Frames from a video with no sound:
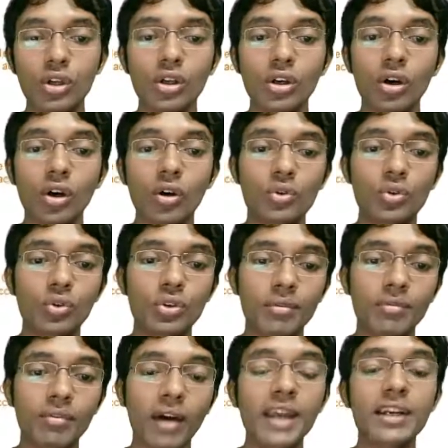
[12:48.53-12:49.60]
to
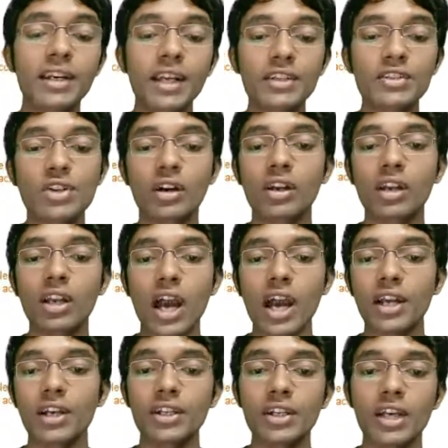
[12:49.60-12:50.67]
define an external
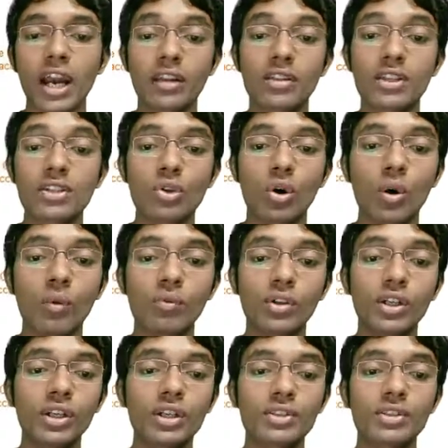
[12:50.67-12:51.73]
ID. And this hopefully a
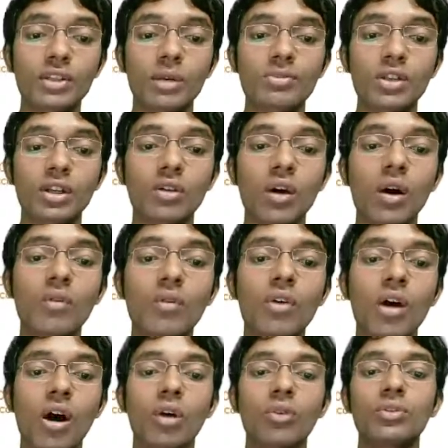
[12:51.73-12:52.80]
description of
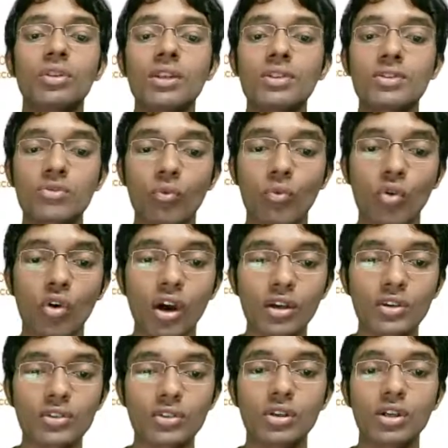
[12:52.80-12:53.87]
how this works
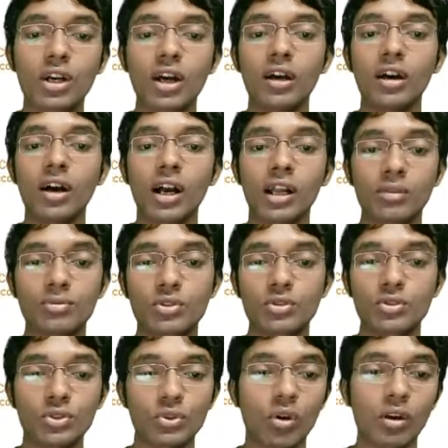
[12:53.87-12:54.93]
helps you
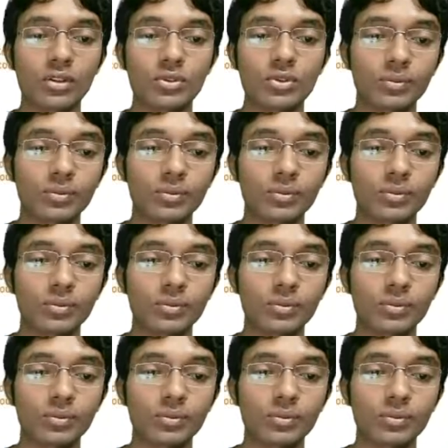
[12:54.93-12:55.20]
also.